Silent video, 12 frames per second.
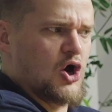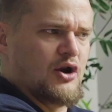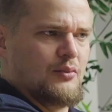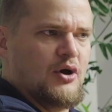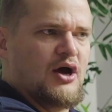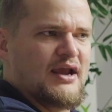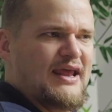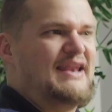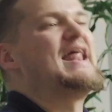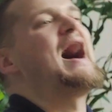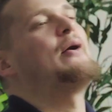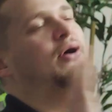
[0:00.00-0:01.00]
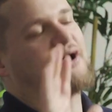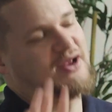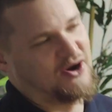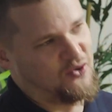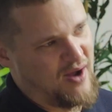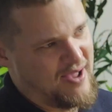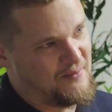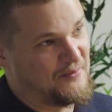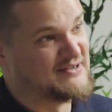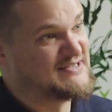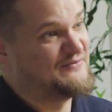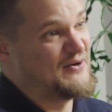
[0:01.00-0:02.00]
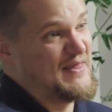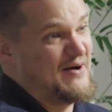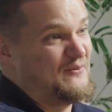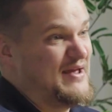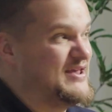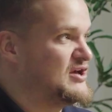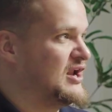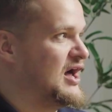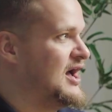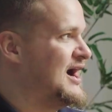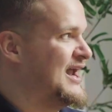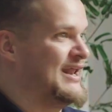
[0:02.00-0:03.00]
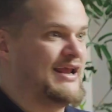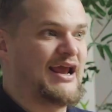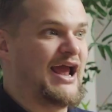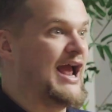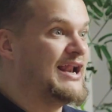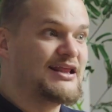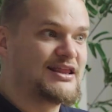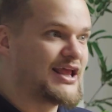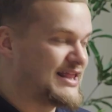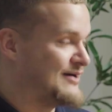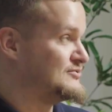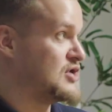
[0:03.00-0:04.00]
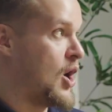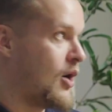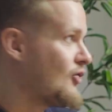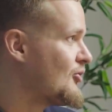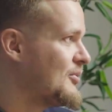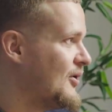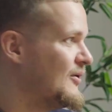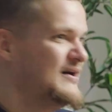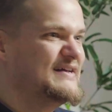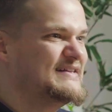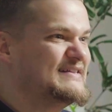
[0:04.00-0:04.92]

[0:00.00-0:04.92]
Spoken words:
is kind of working. Now I can quit. Whereas if on that week you're like, I didn't get anything, that was horrible,